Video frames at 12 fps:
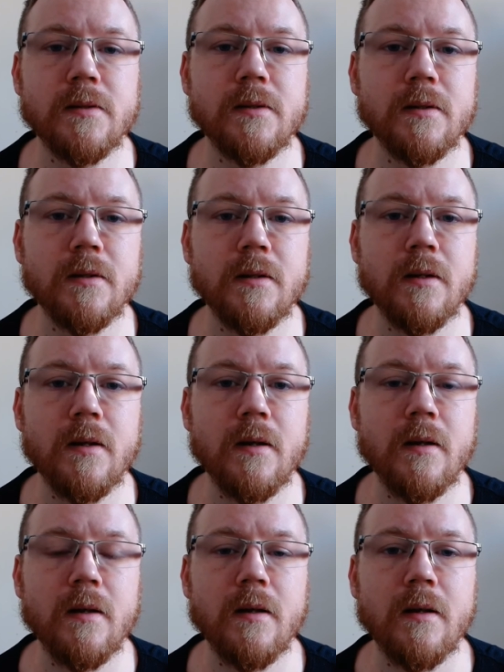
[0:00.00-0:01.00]

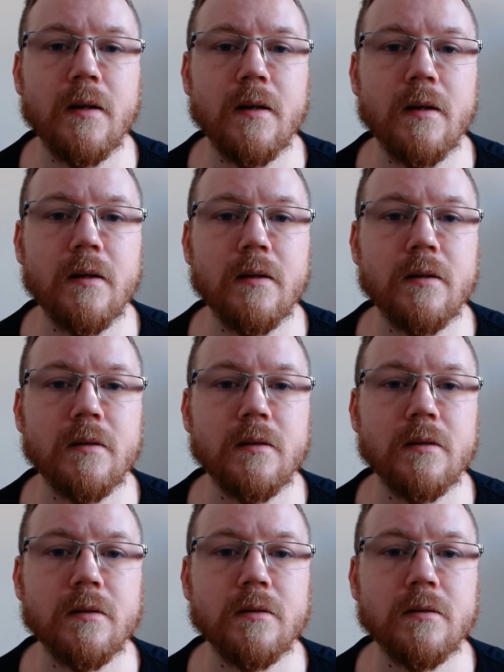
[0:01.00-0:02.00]

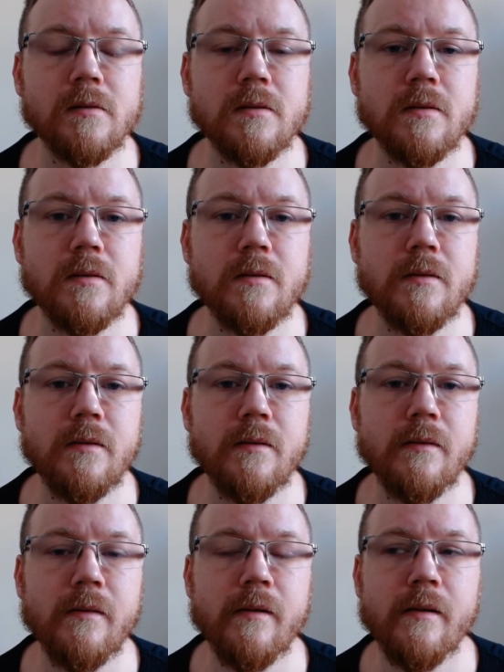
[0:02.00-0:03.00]
No one is speaking in this clip.